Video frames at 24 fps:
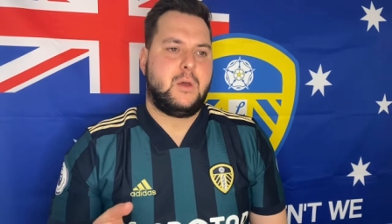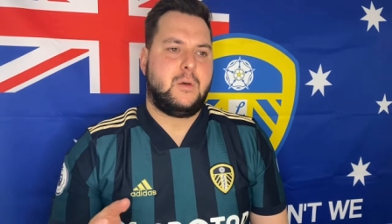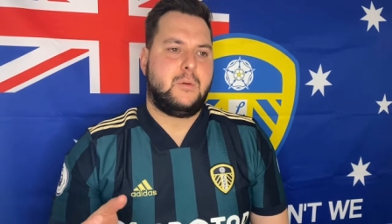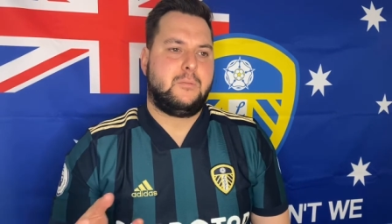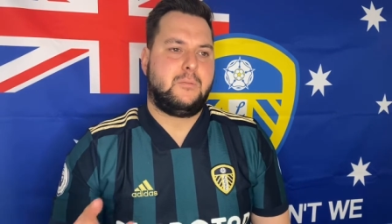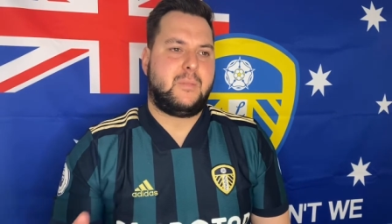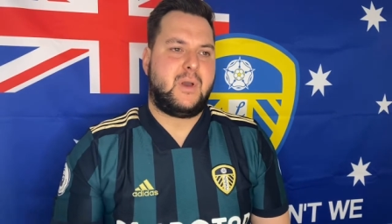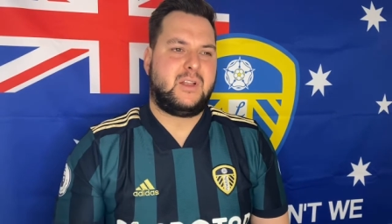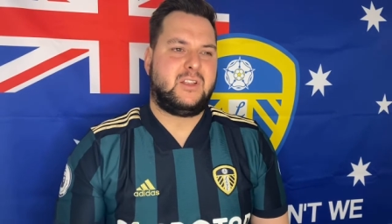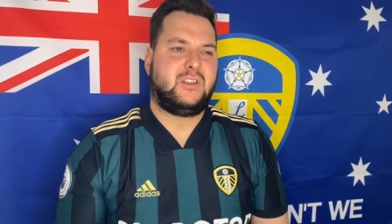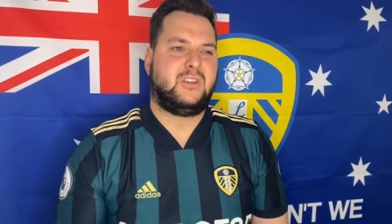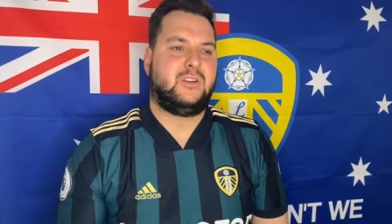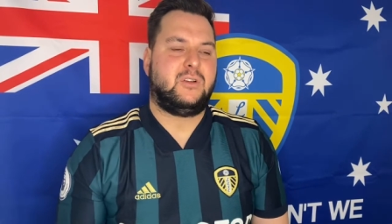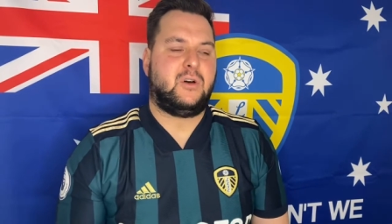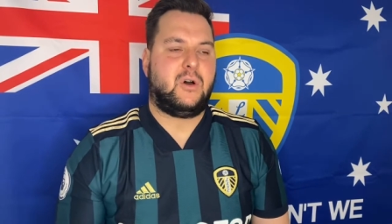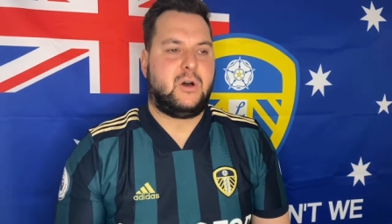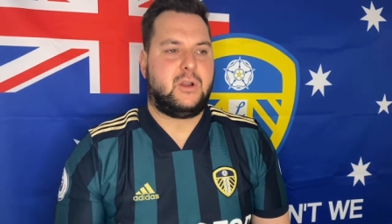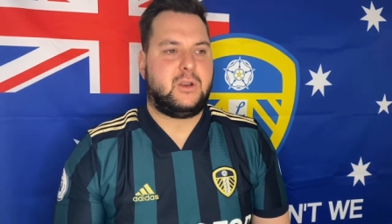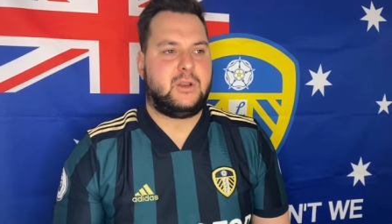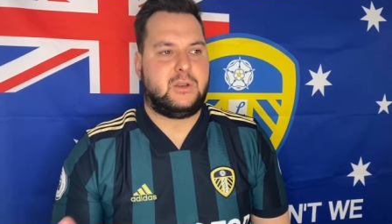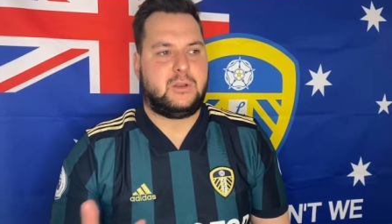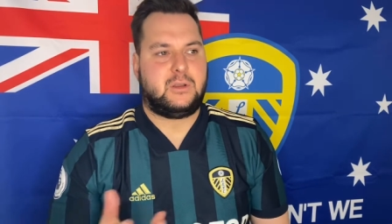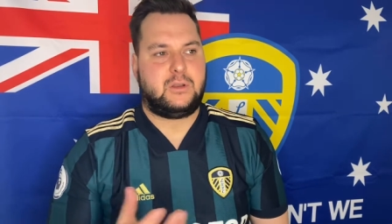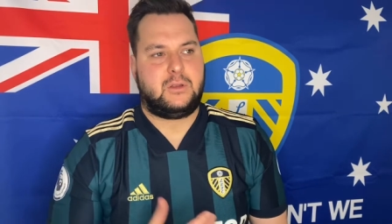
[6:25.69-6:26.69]
Man
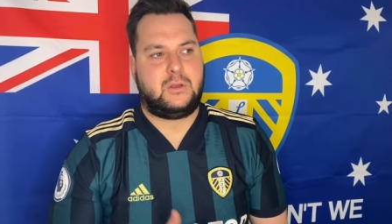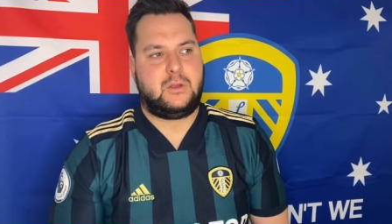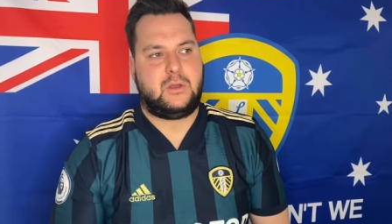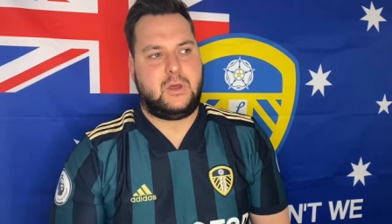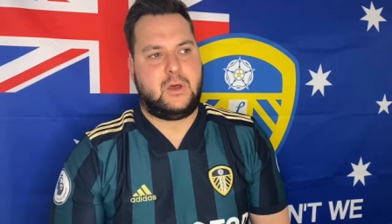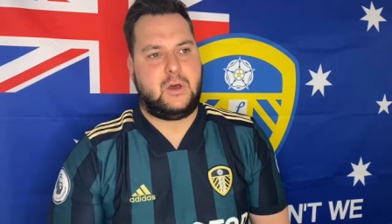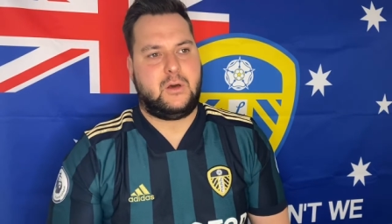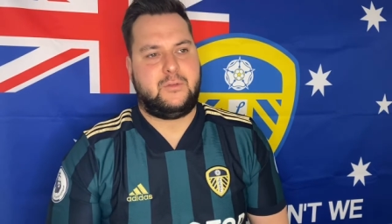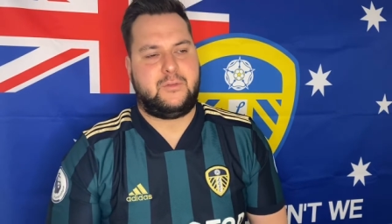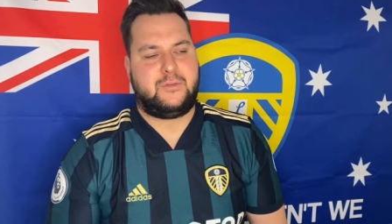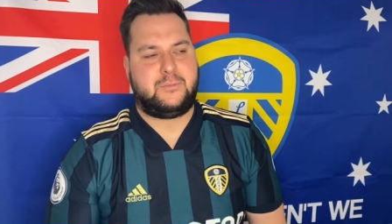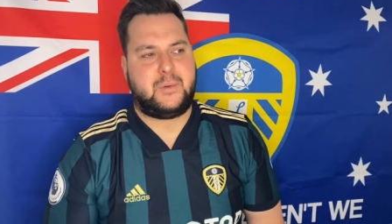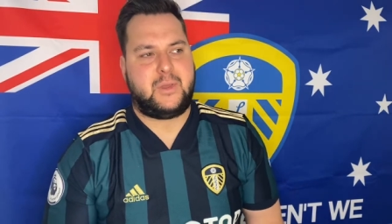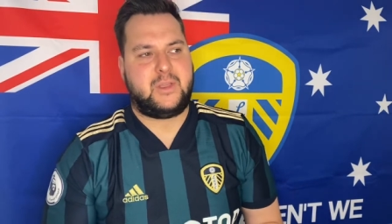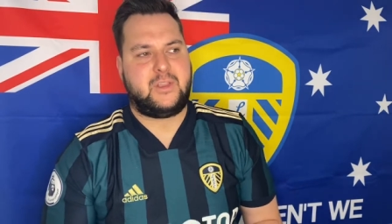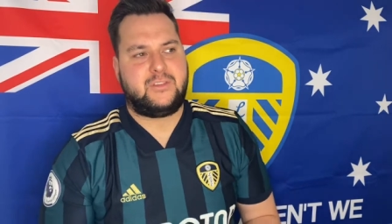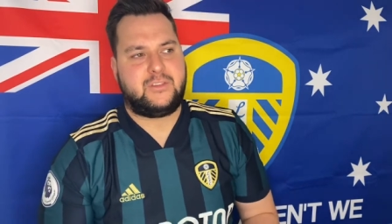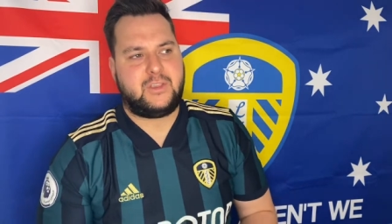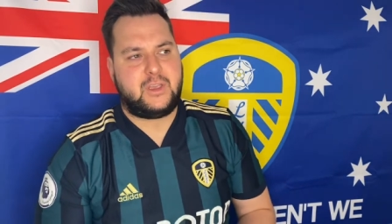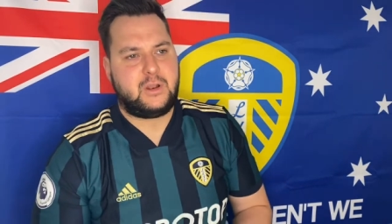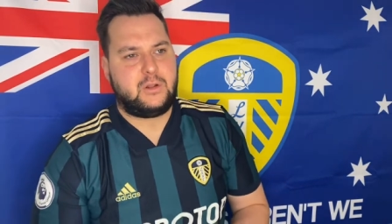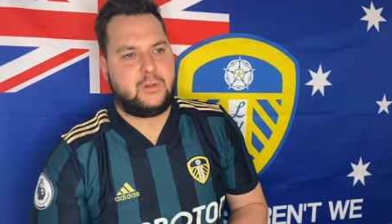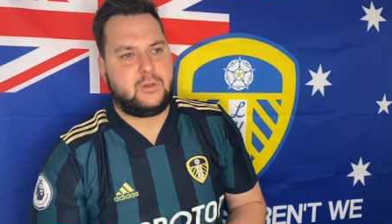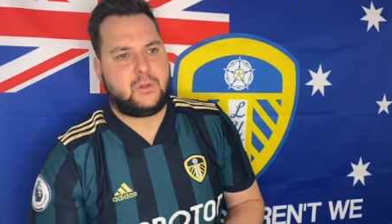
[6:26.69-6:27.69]
United, I've been
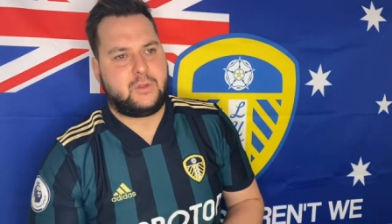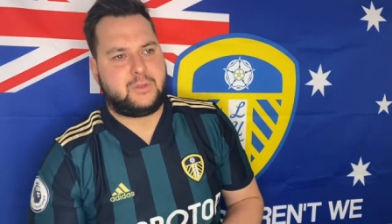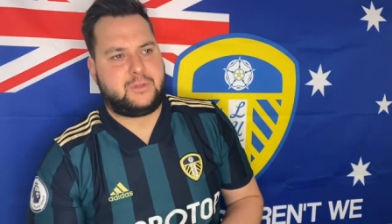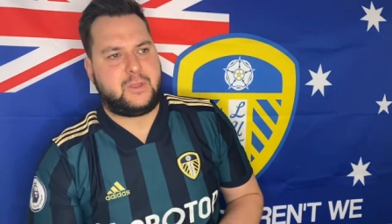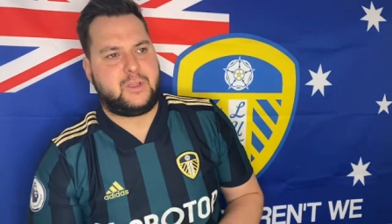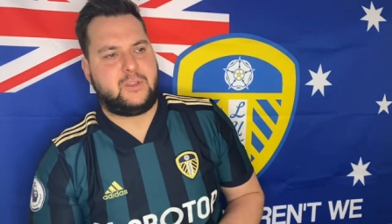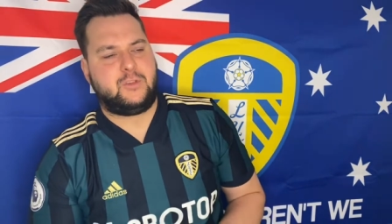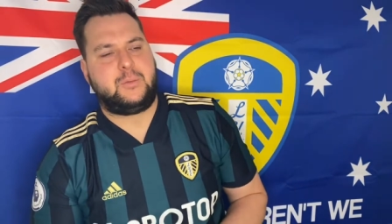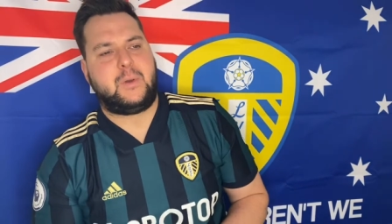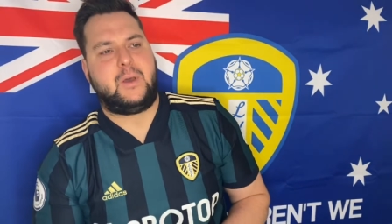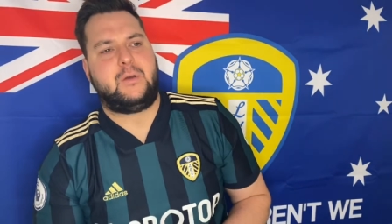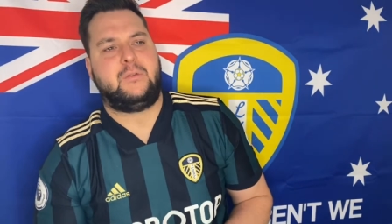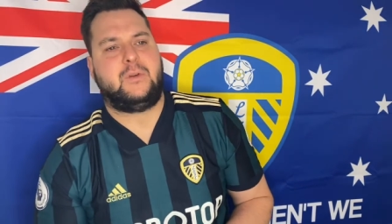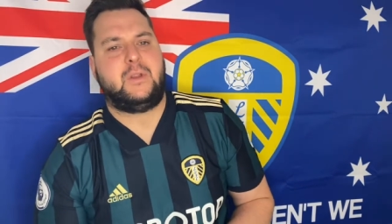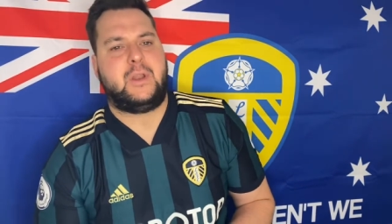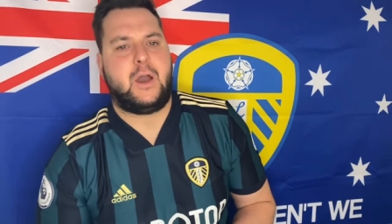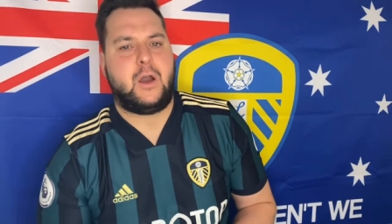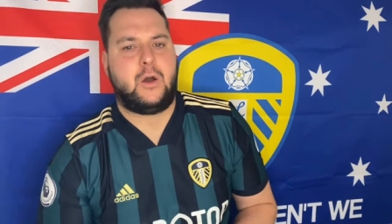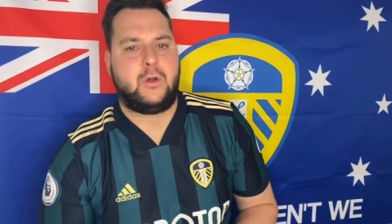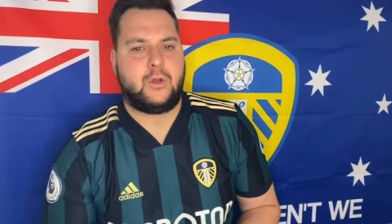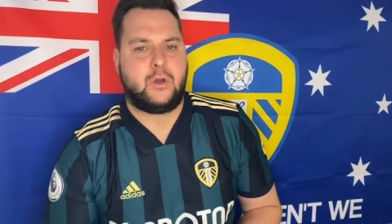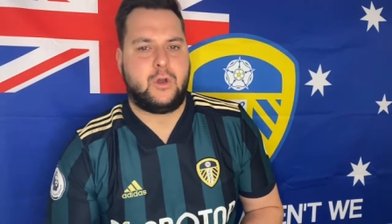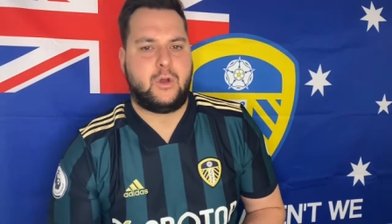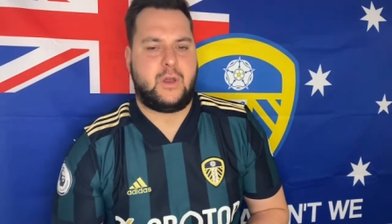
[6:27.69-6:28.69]
seeing a lot of things about
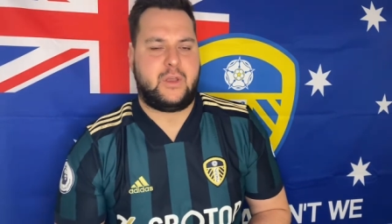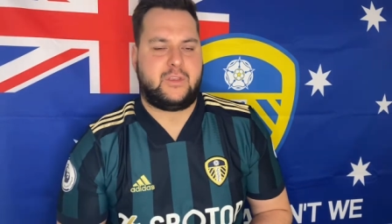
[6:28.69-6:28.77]
Ronaldo,